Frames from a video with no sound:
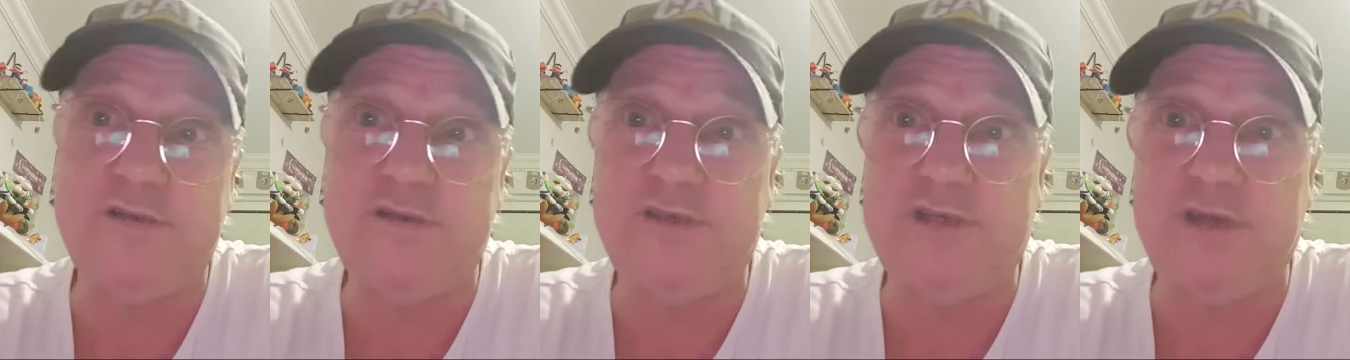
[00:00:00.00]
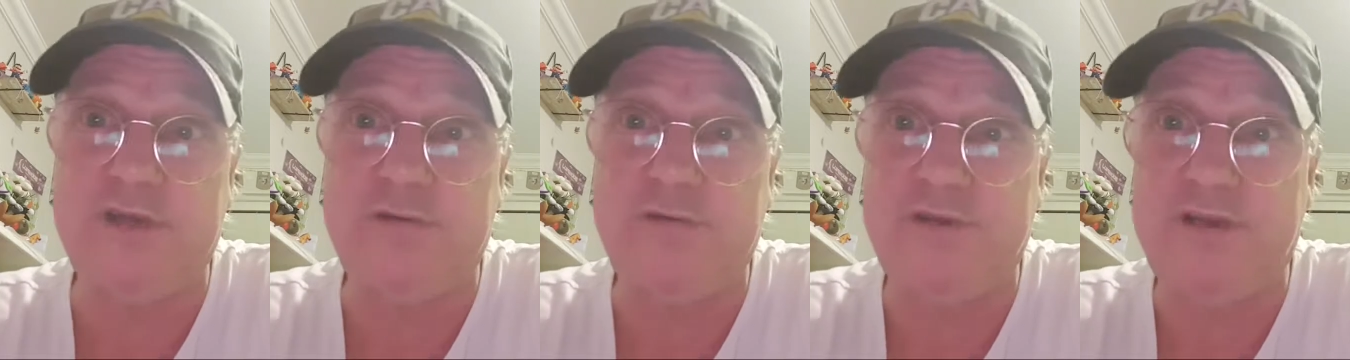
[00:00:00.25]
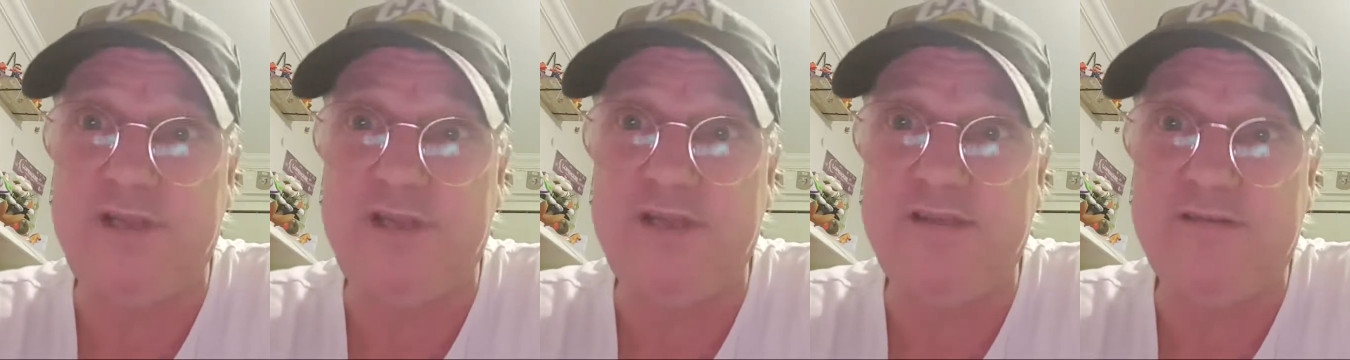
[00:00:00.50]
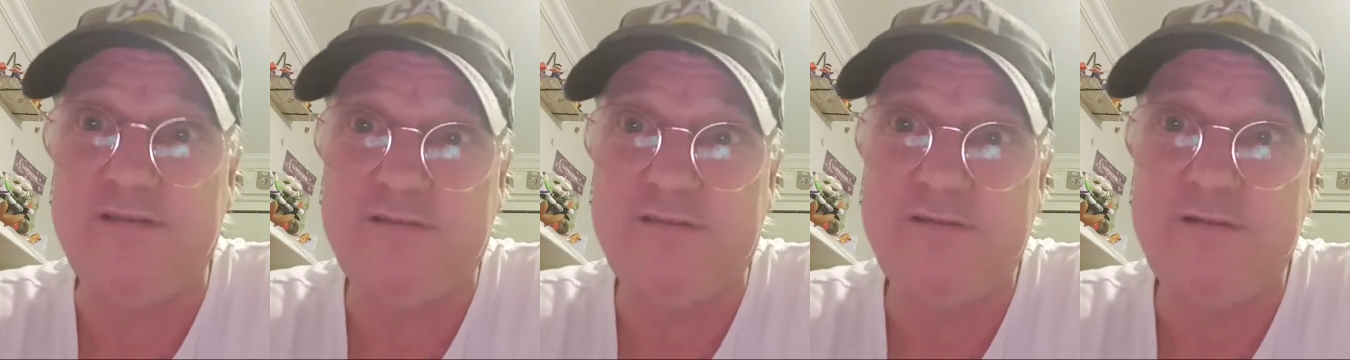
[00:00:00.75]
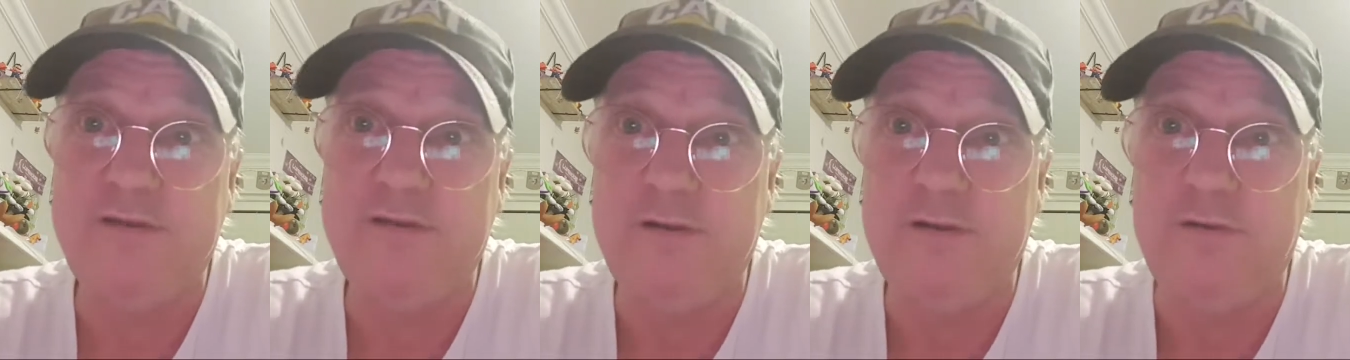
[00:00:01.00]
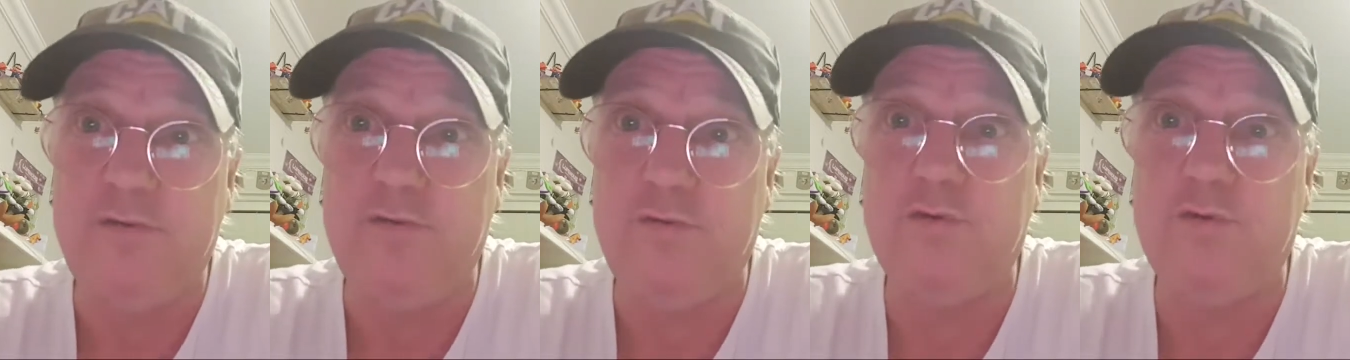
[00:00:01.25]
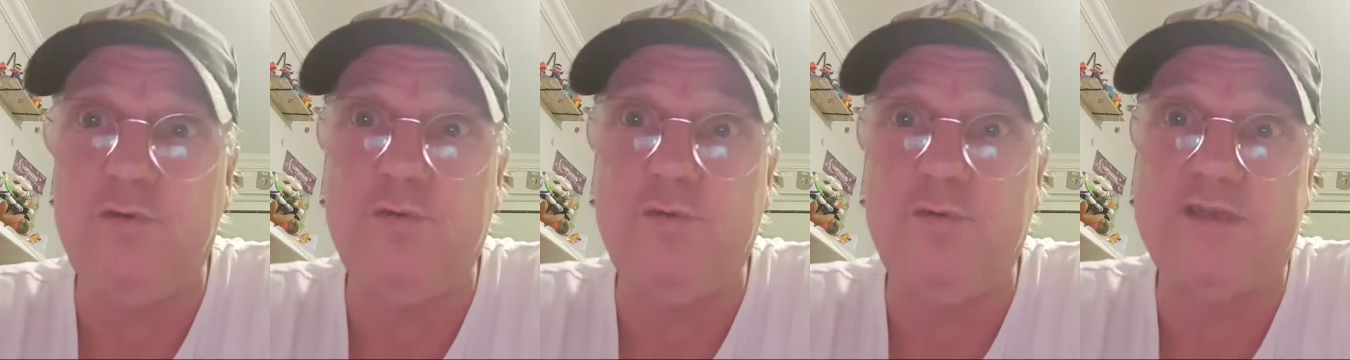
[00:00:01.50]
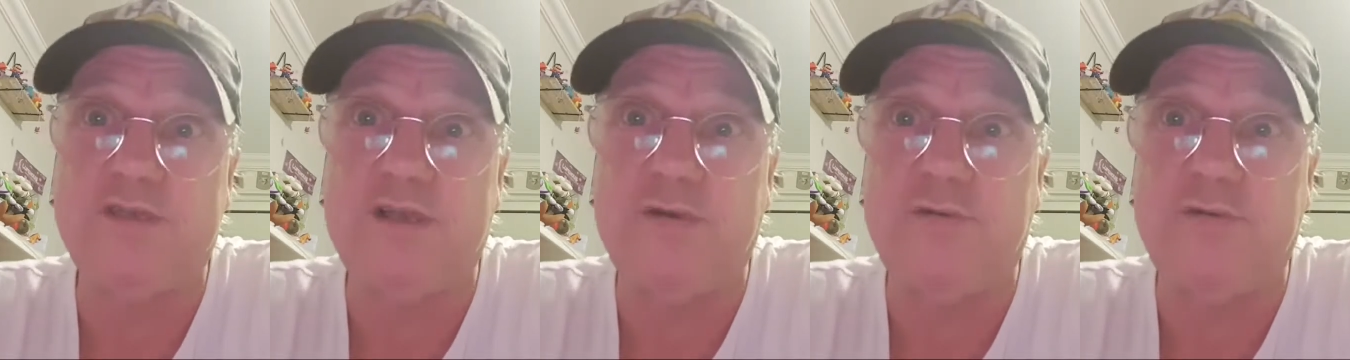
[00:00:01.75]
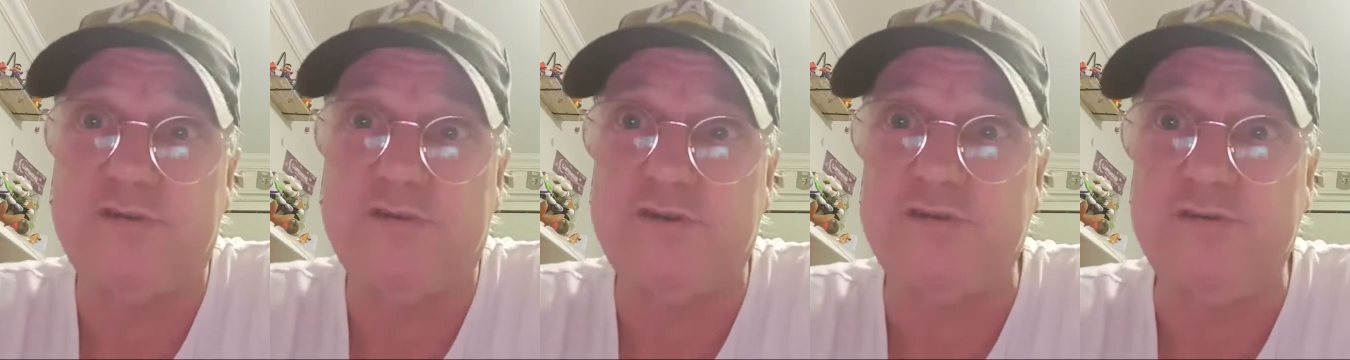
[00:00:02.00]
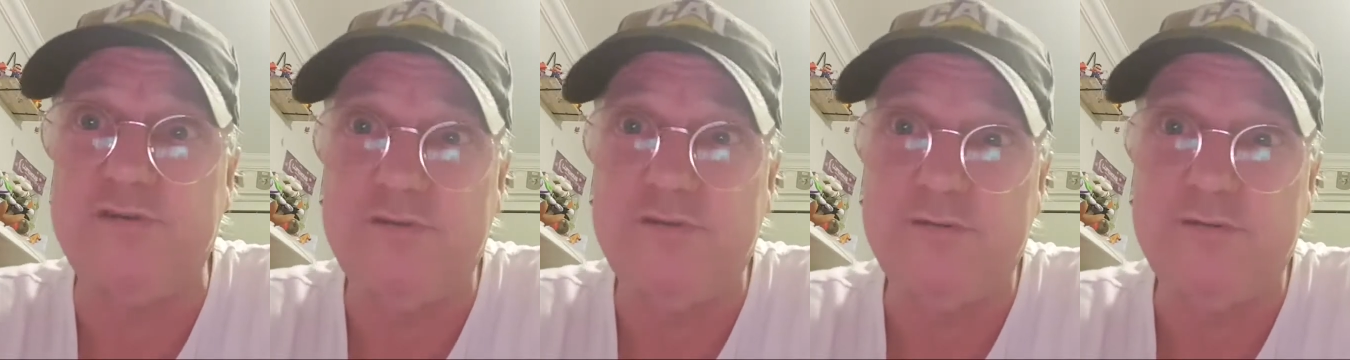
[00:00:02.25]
charity is or who it's going to?